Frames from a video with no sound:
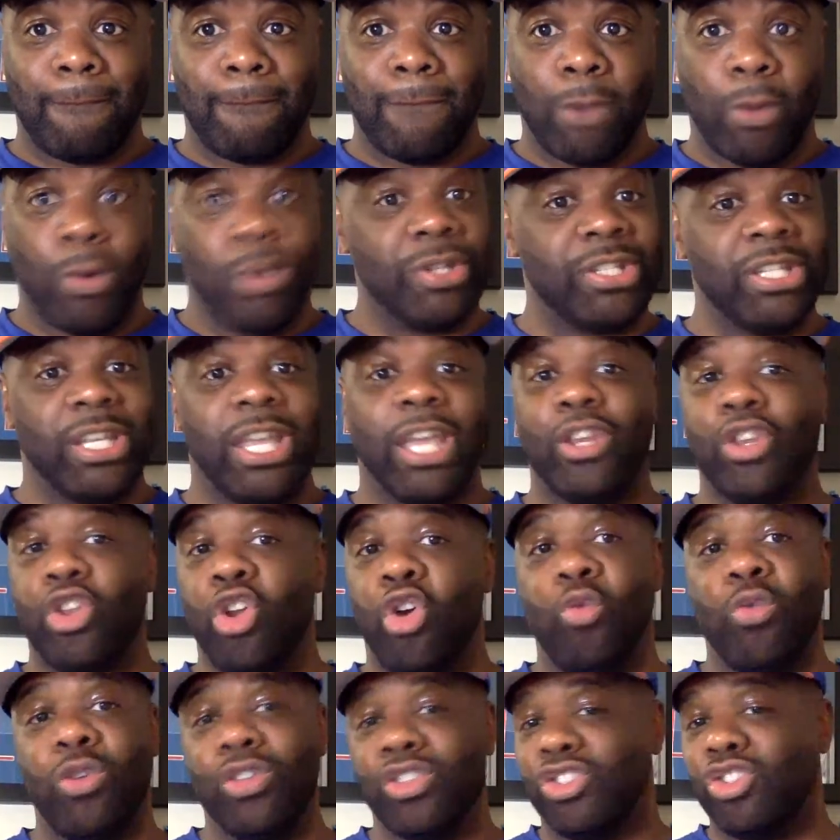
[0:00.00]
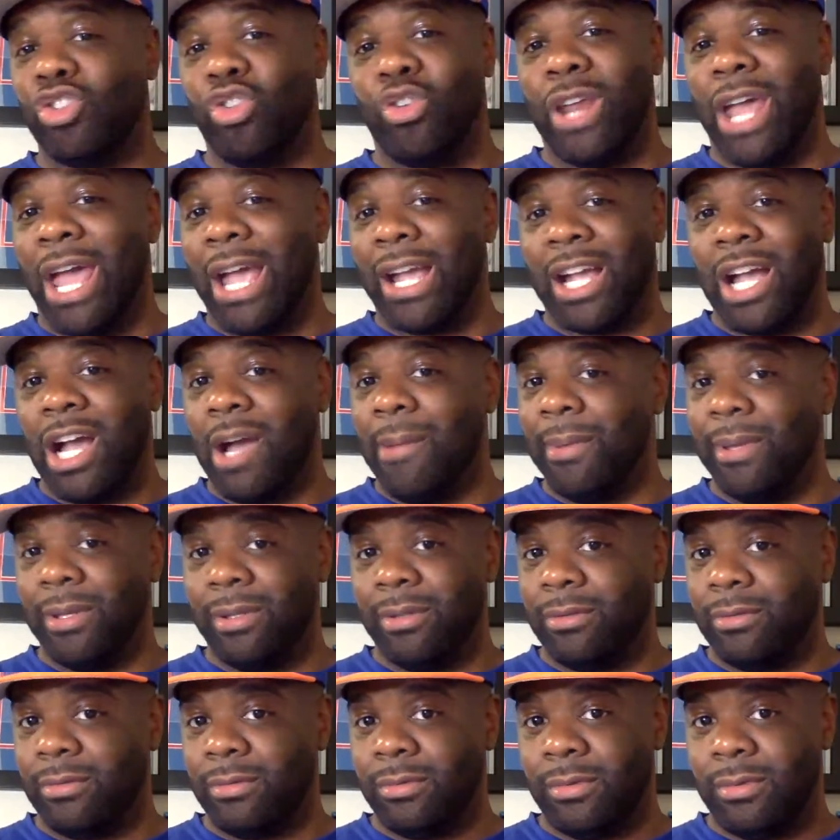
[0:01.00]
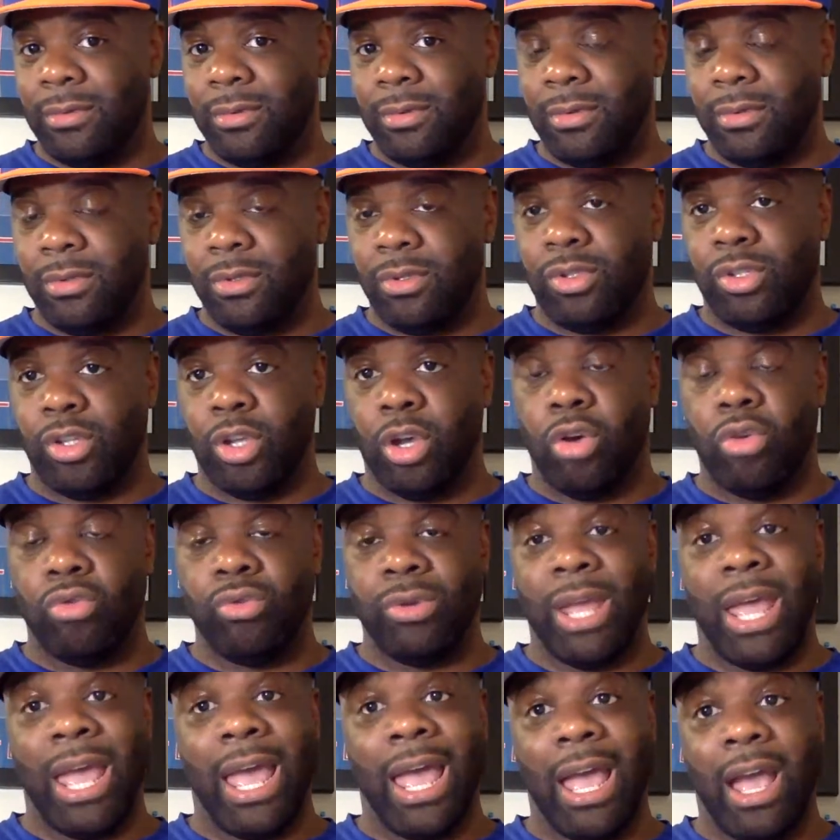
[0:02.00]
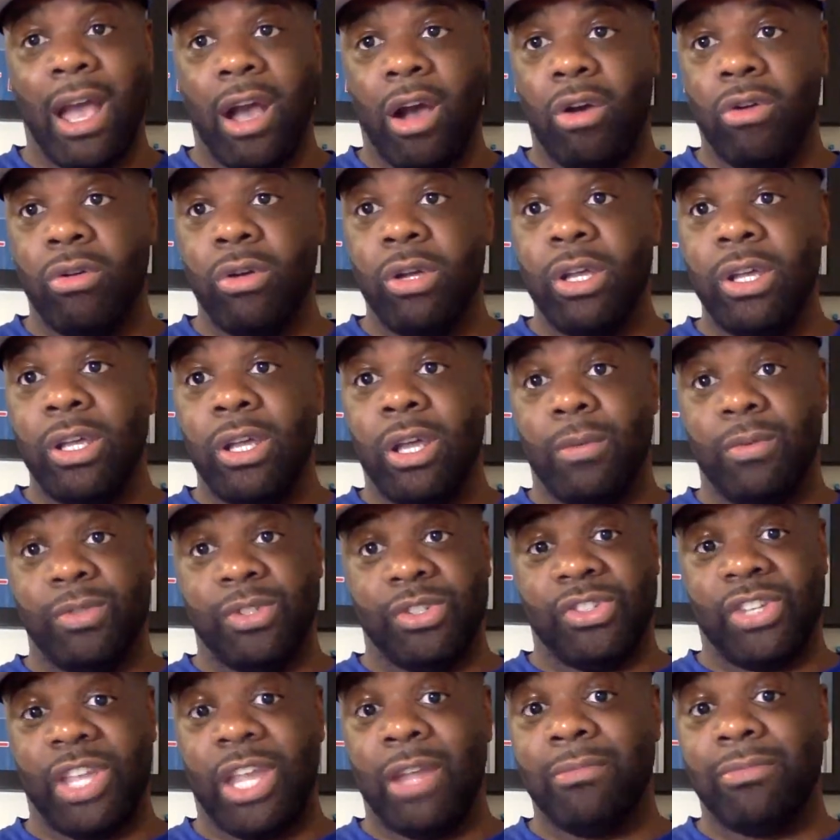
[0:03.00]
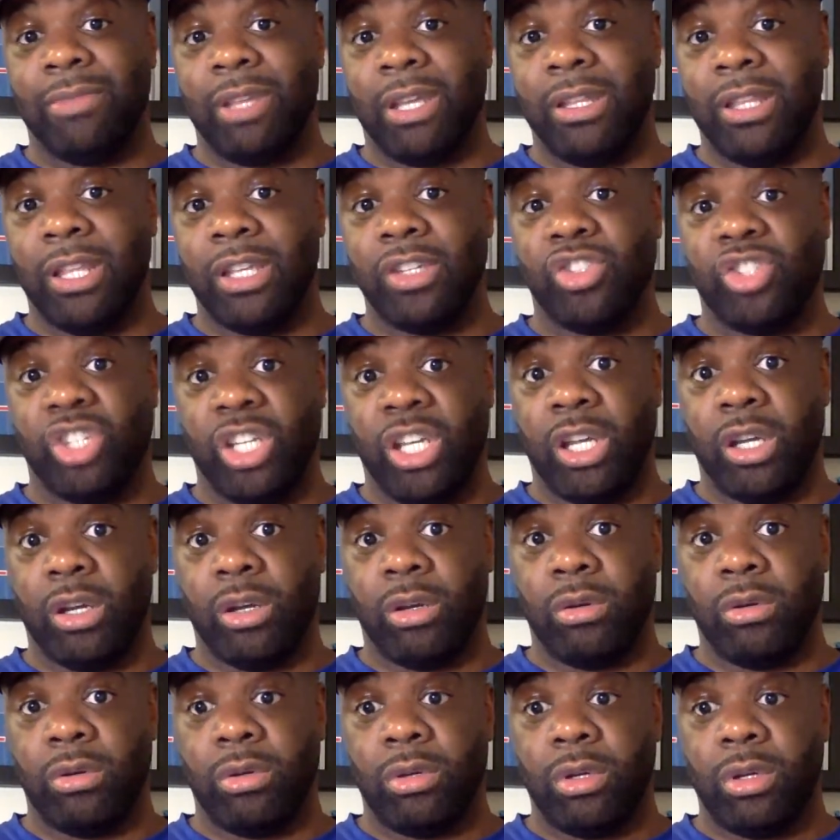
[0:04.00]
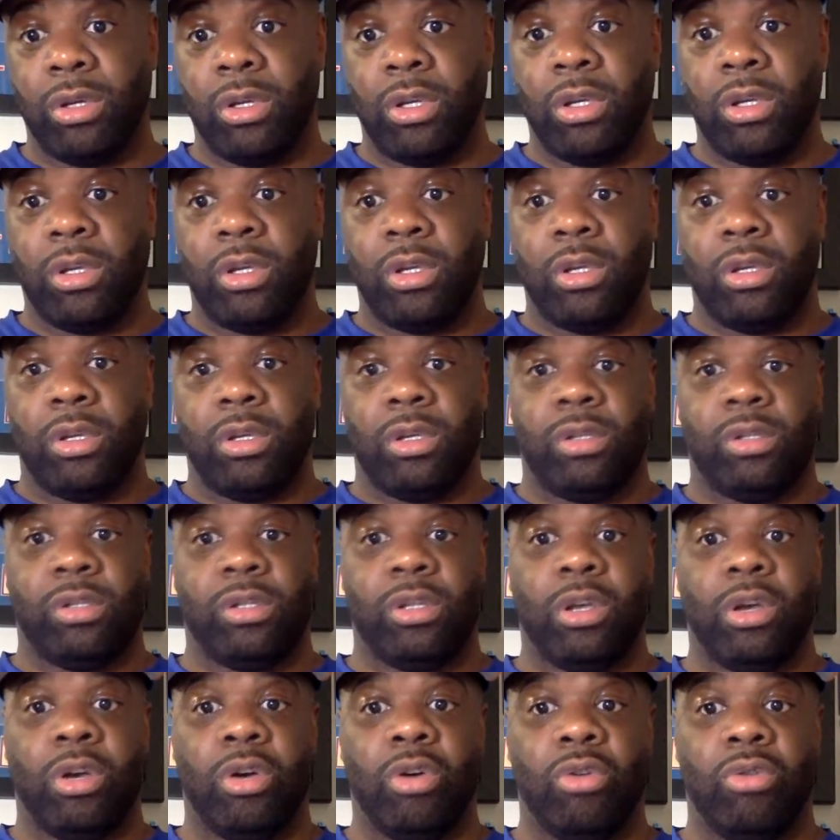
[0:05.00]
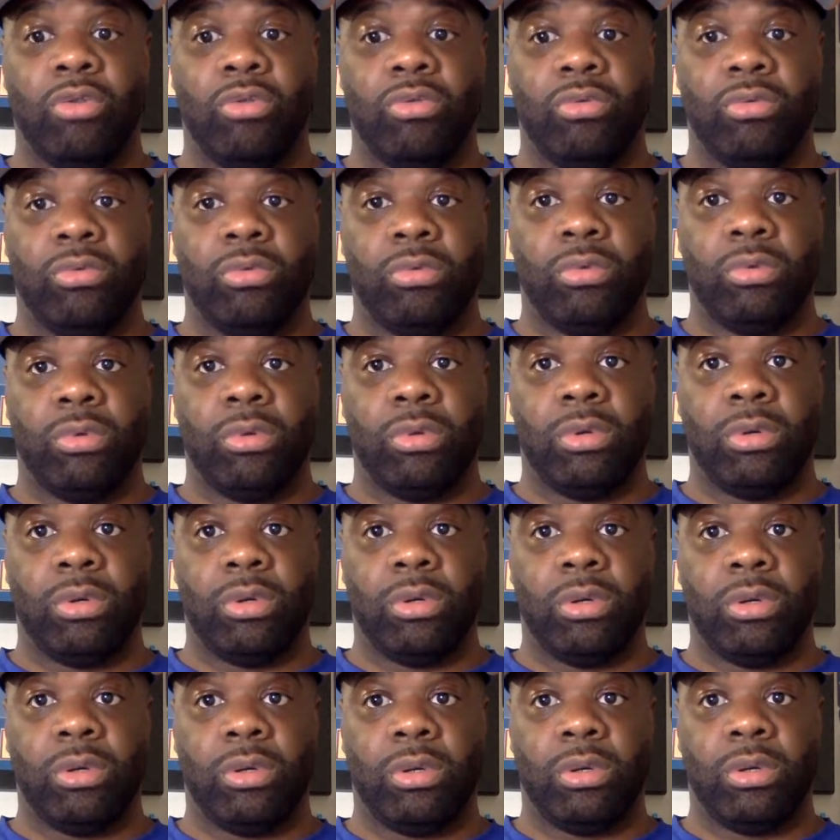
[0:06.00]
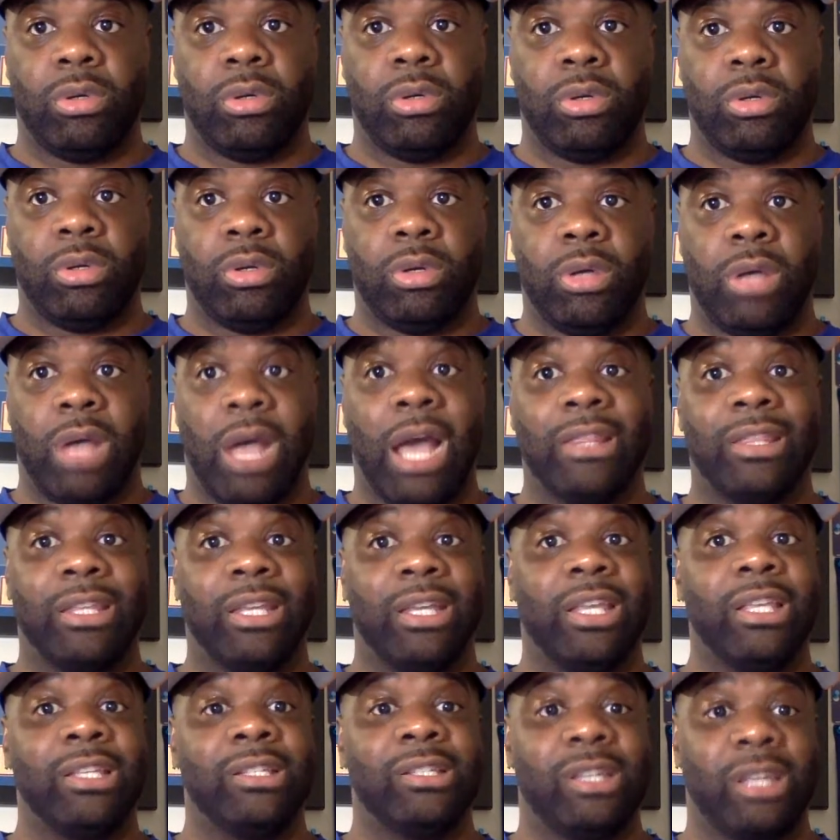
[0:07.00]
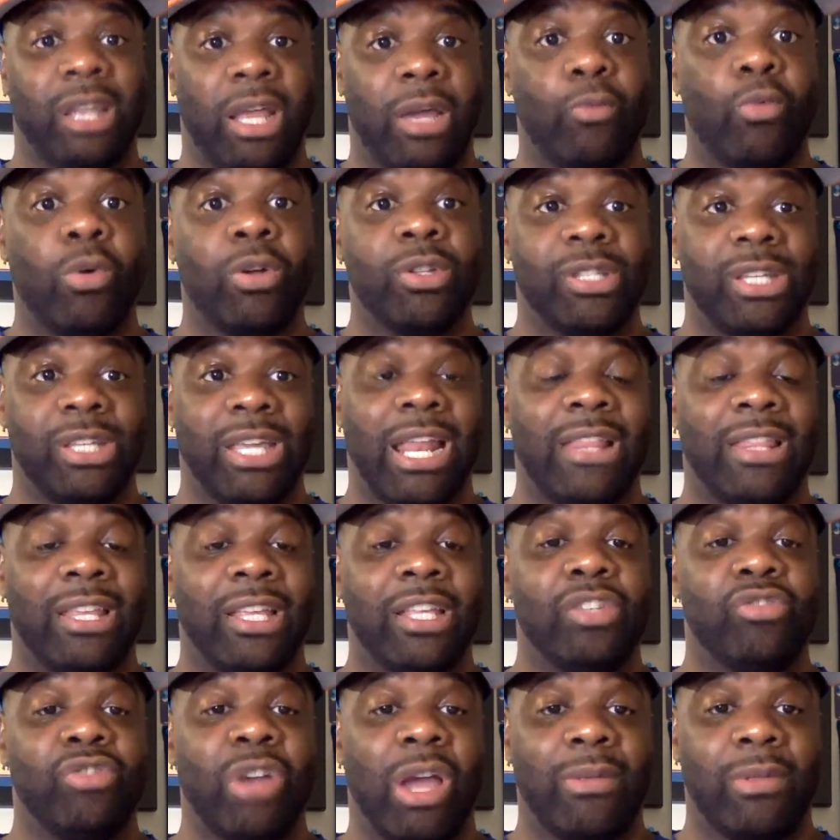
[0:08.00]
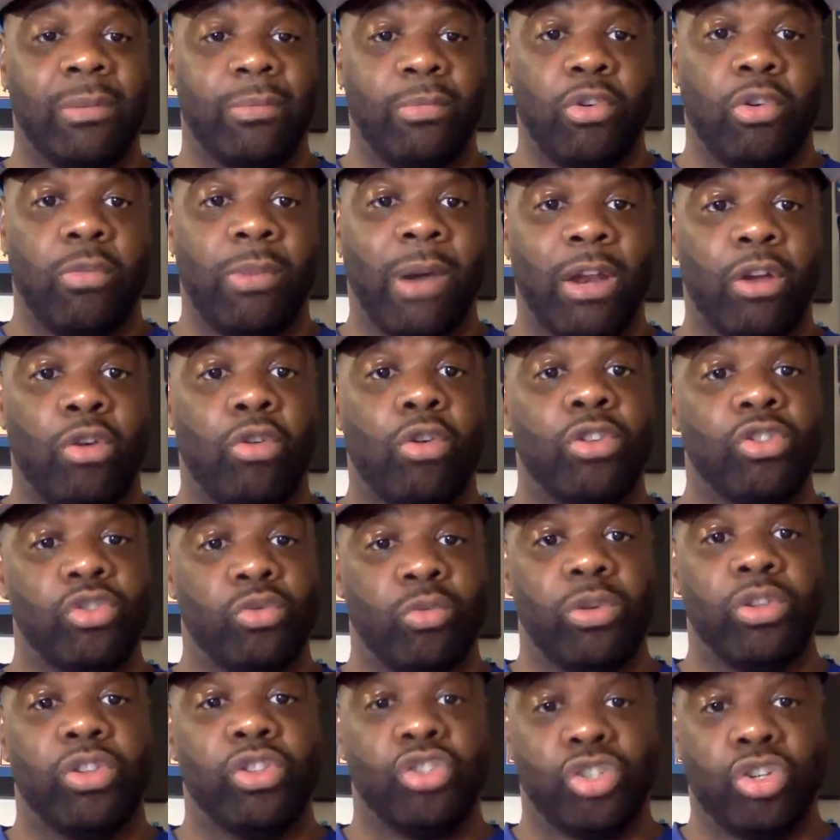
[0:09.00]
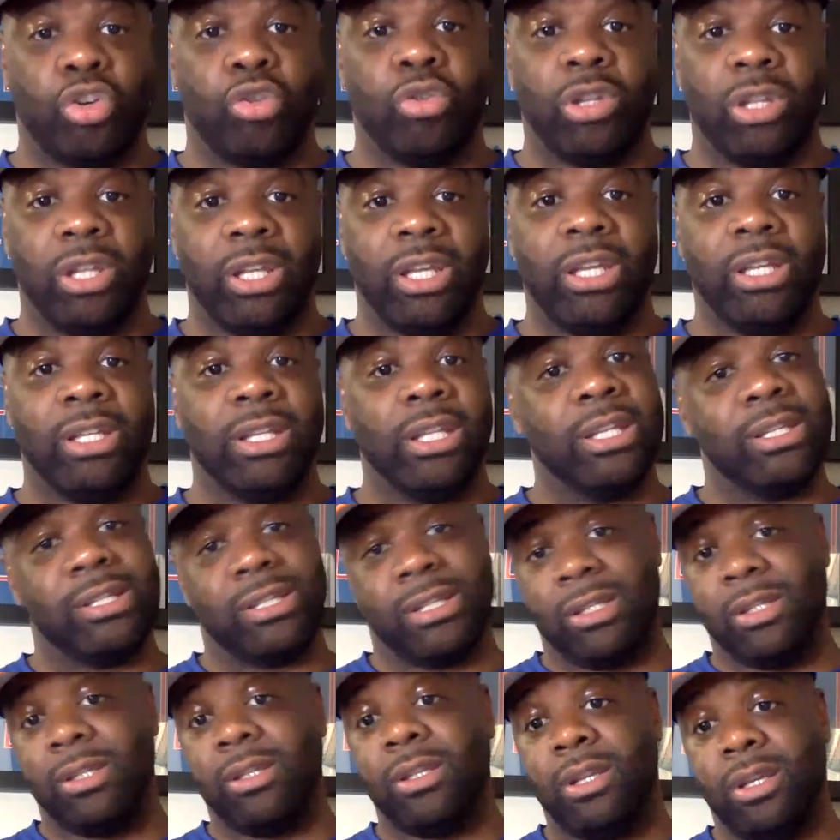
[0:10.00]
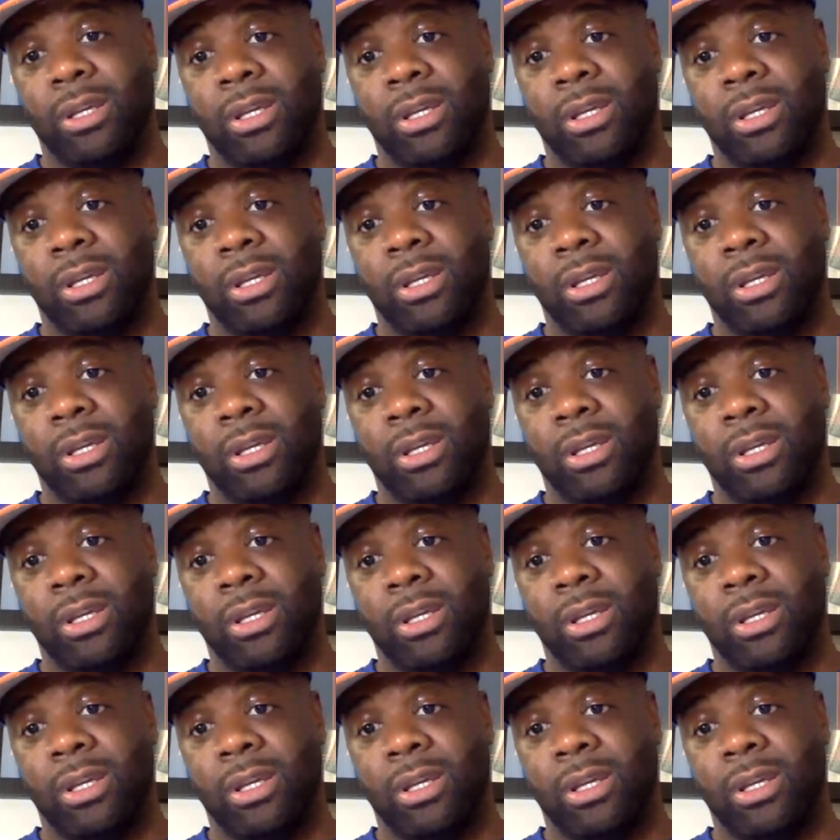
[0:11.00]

once again, no one saw that coming. So now it was the same thing this year. So I think he's once again, I think he's grabbed the bull by the horns and wanted to show the league, listen,